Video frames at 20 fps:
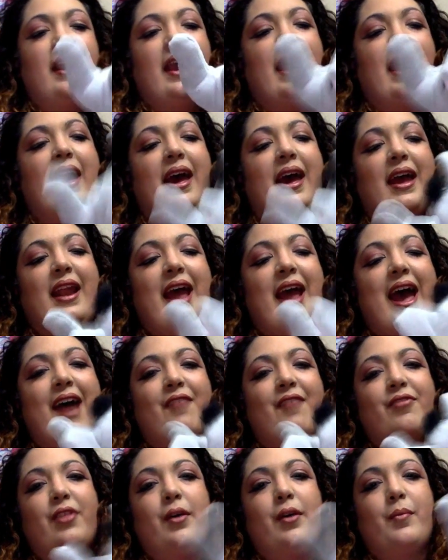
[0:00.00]
and
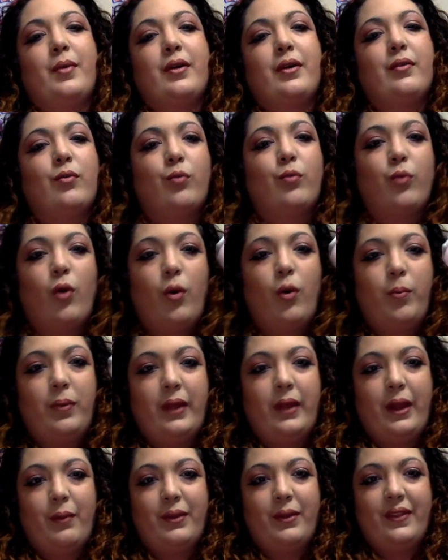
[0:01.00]
have them role
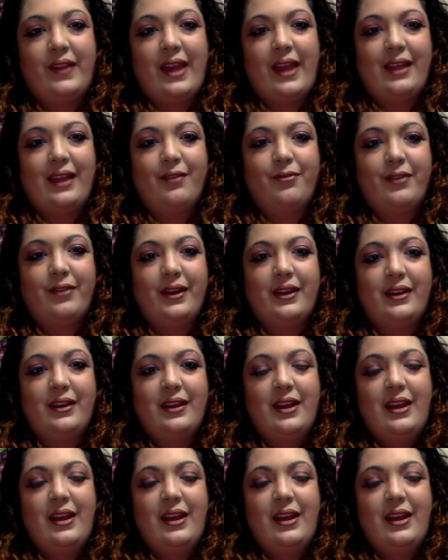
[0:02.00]
play with the elephant.